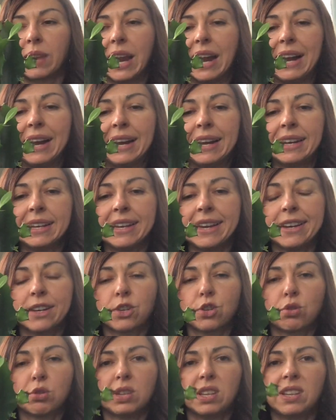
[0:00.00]
I
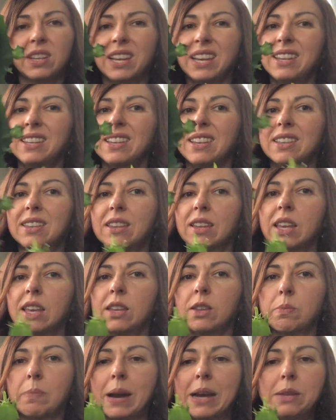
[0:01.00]
actually think that
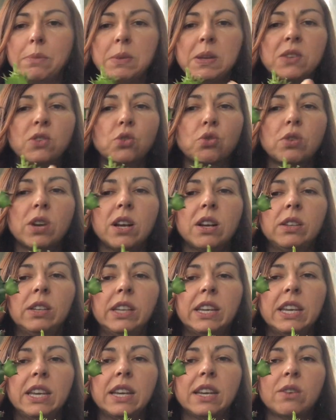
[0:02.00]
it might be
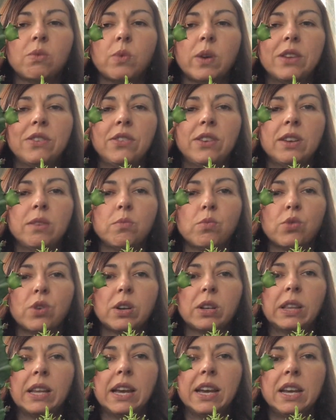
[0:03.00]
struggling and wanting more
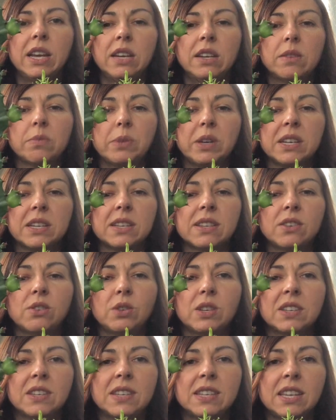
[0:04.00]
light because you
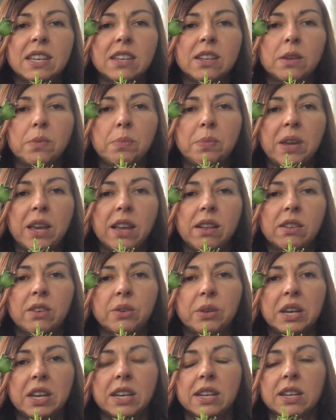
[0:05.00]
can see the pale
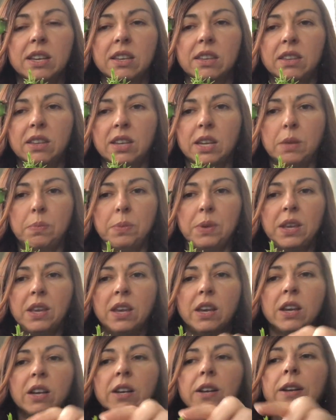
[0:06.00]
green tip
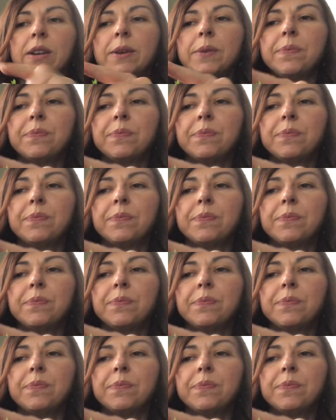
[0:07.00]
here.